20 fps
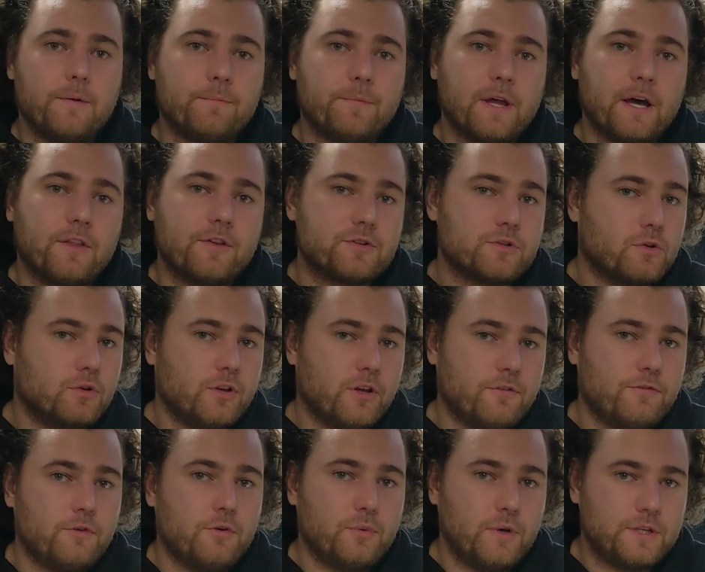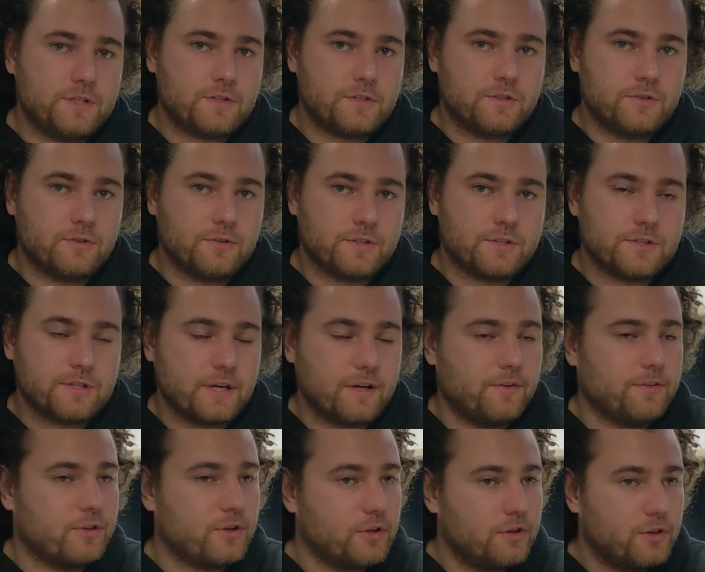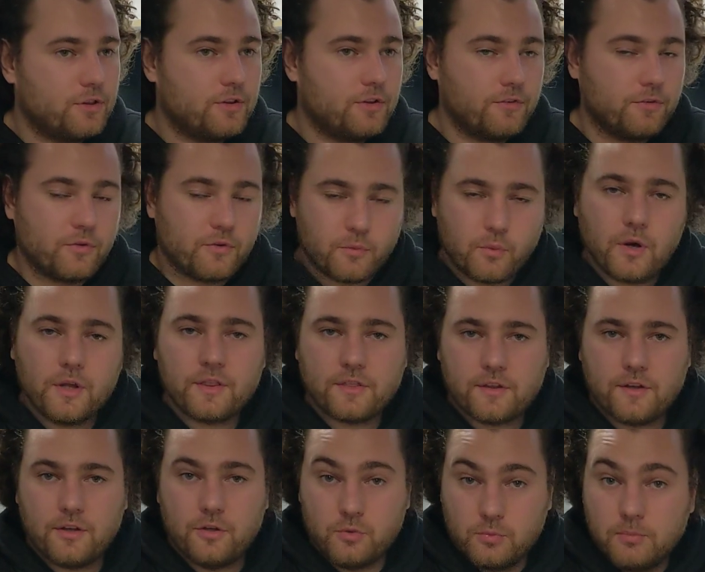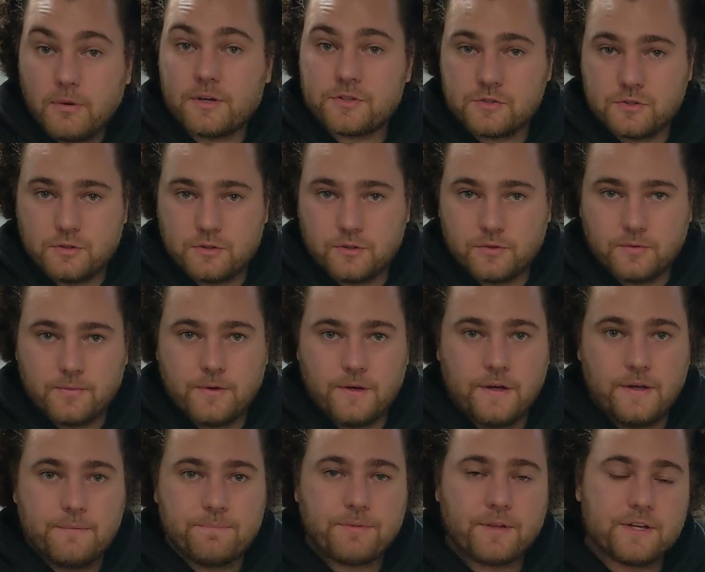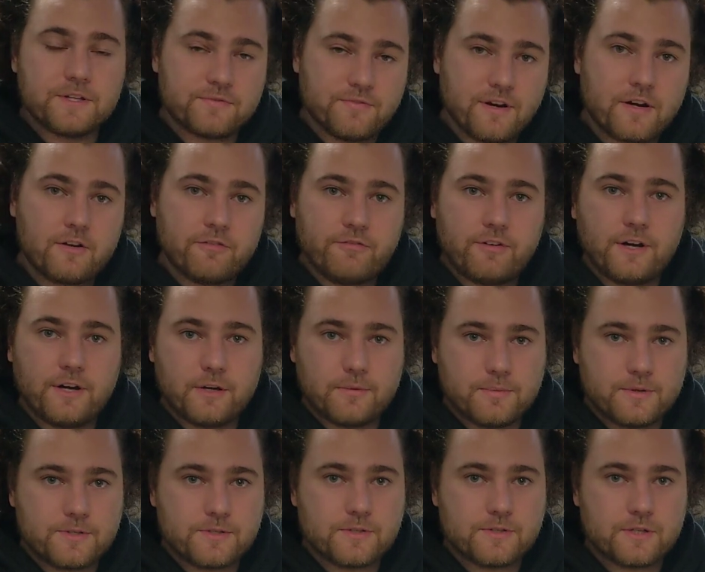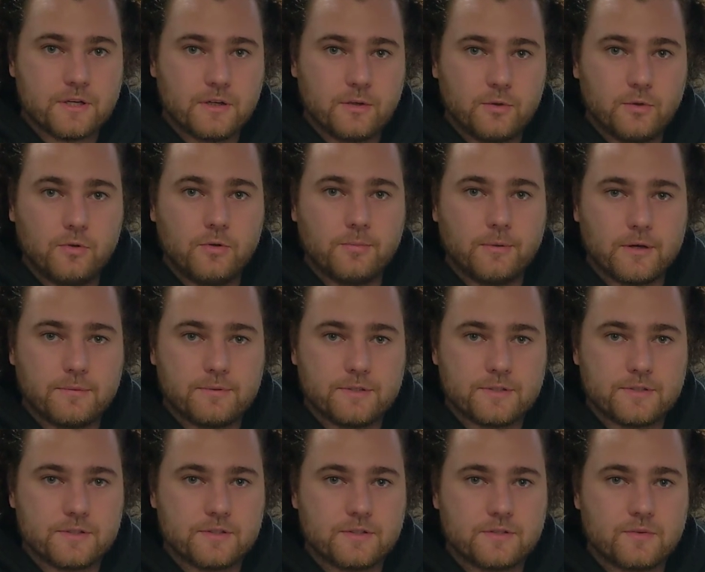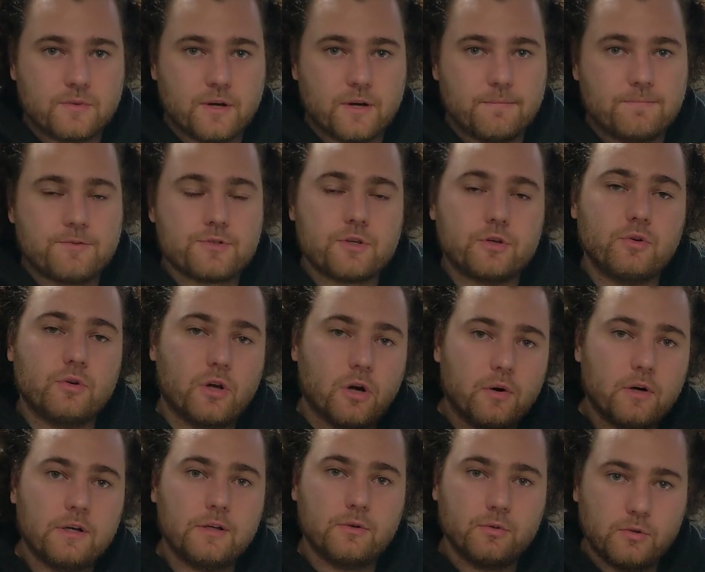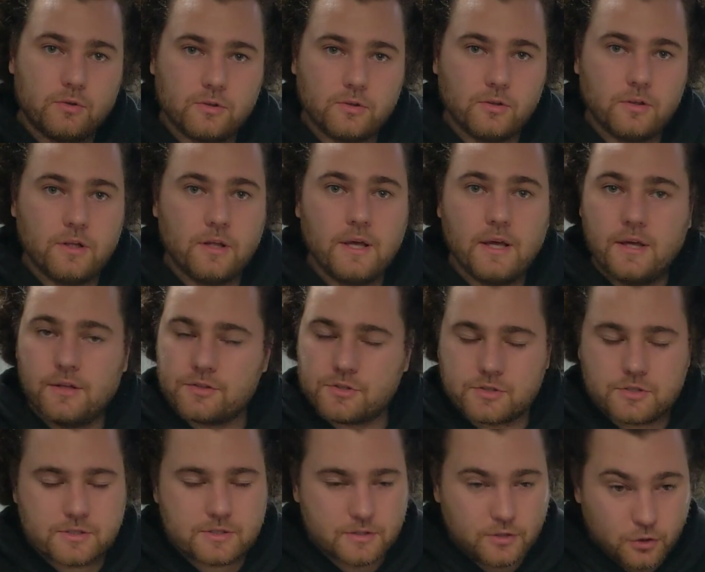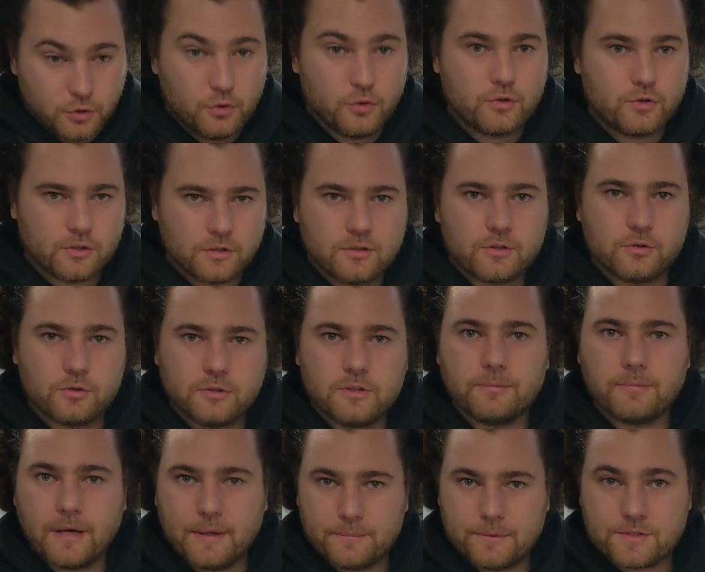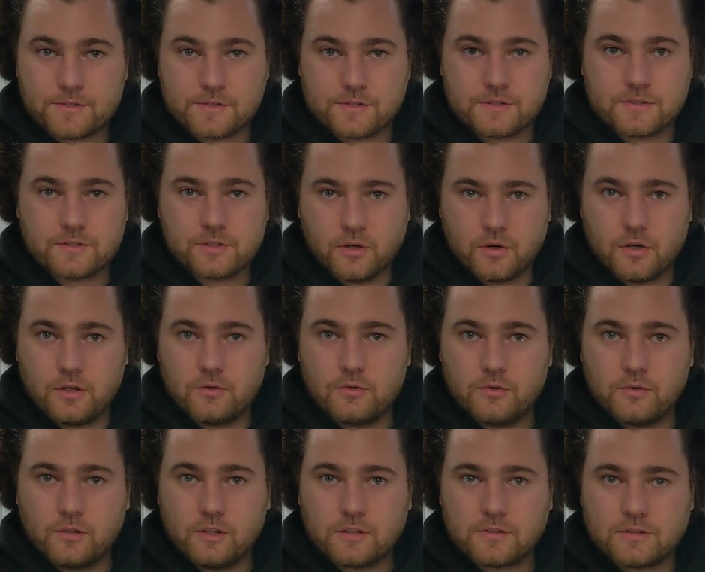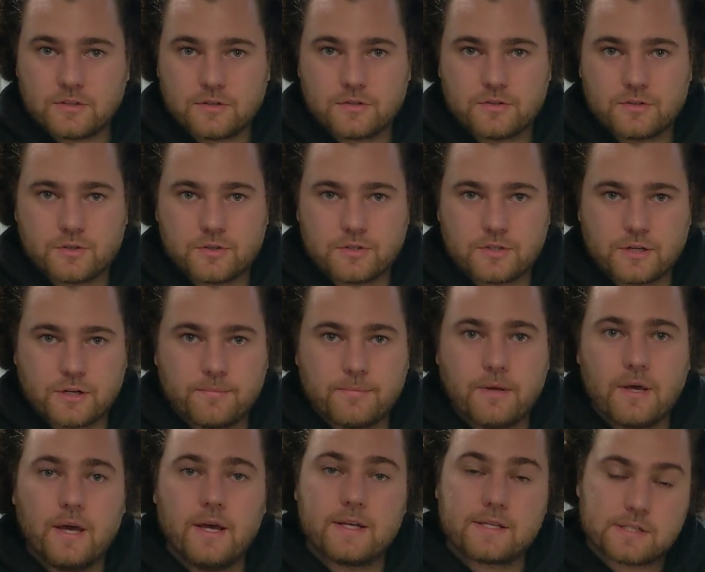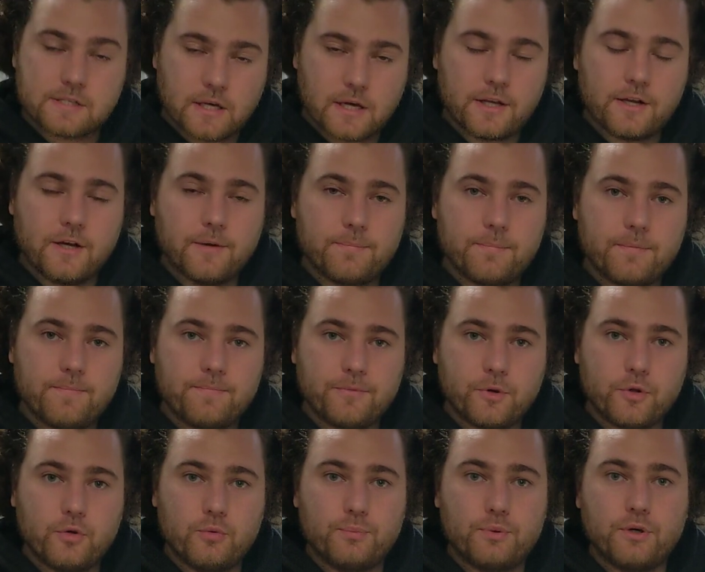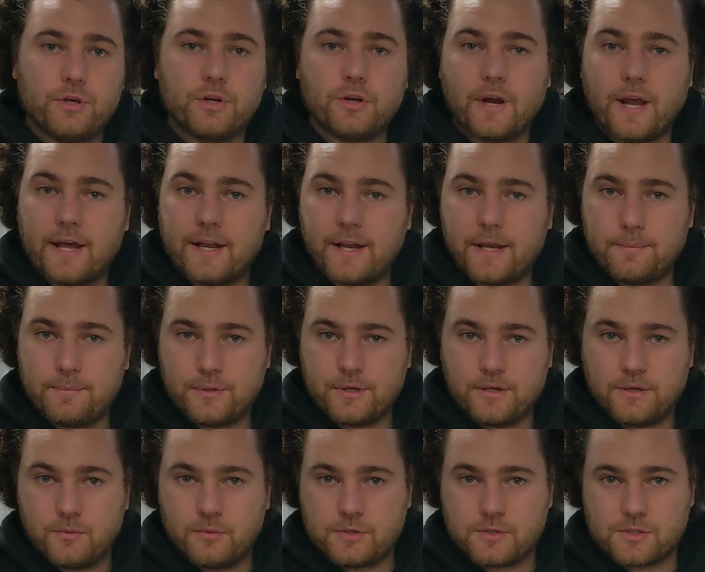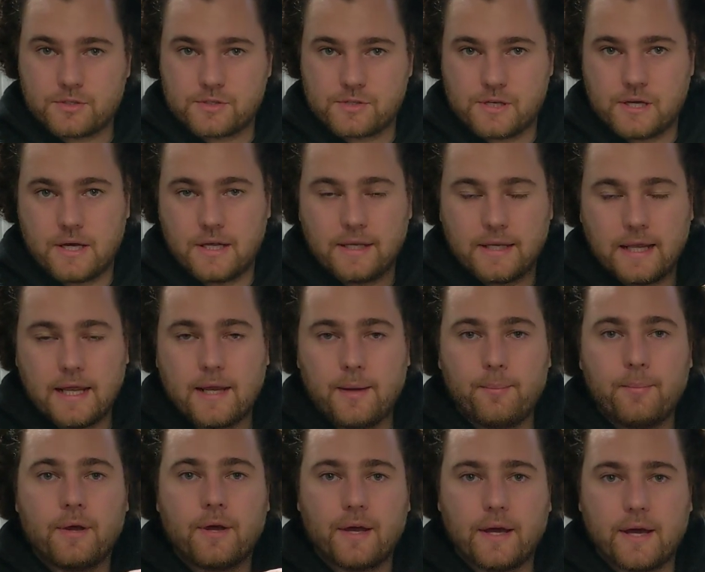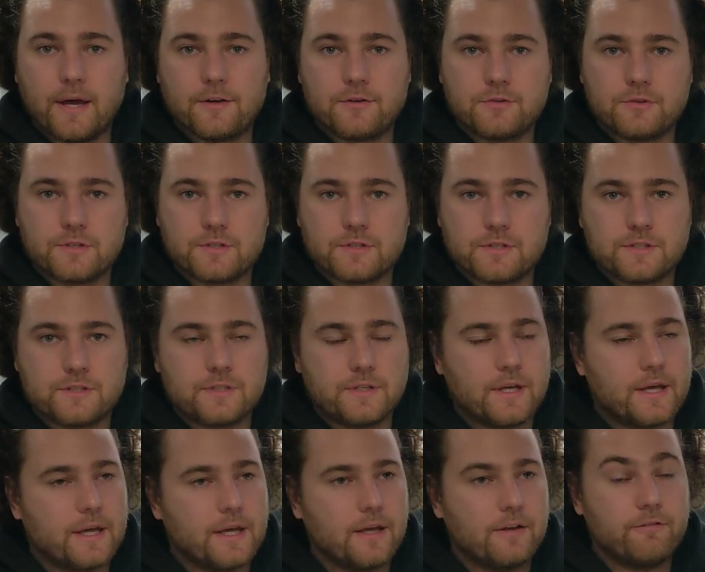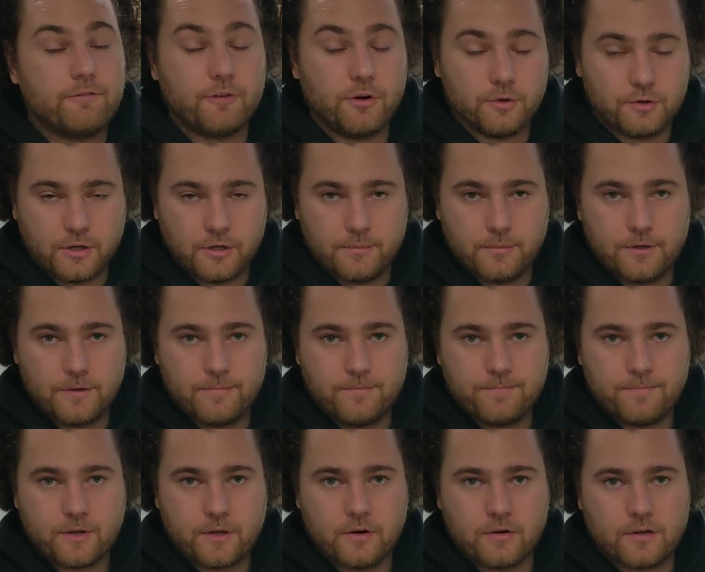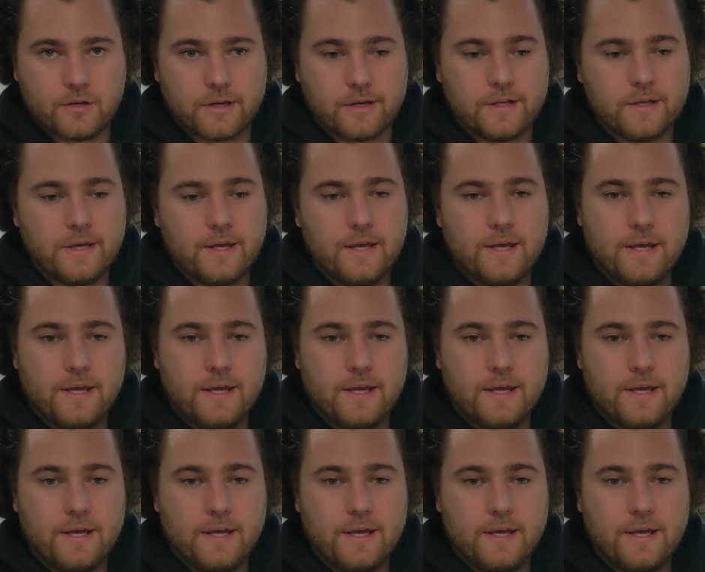Now, there's only a few ways to do this. Now, the one thing you must do is verify your business on Google My Business, right? So you go on Google, just Google My Business, go on Google and search it up, sign up, you put your NAP, which is name, address, and phone number, okay?